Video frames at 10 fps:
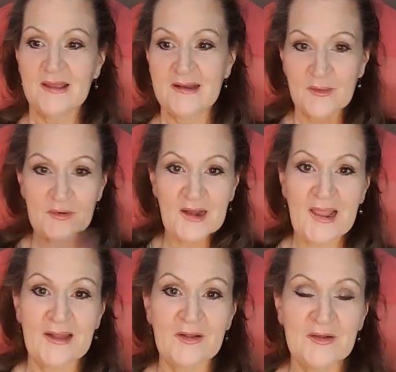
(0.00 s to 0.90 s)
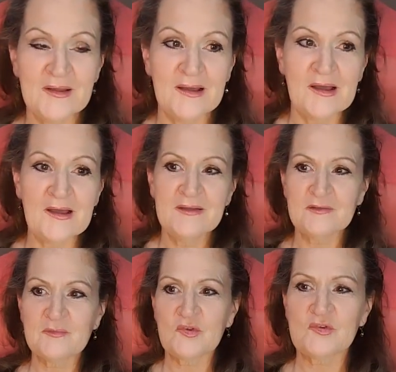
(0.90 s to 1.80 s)
And now we're going to add uh,
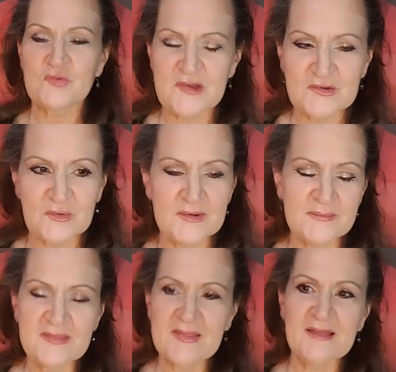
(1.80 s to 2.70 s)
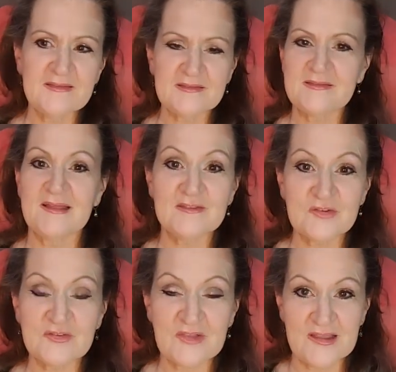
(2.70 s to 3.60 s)
some surgery to it. But that's that's
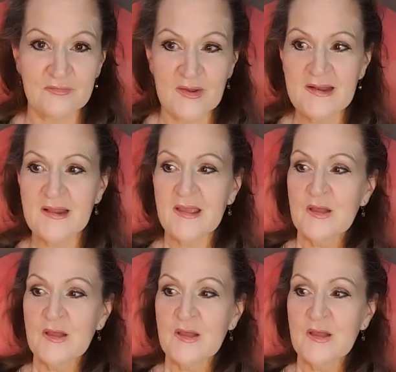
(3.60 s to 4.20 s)
just life, right?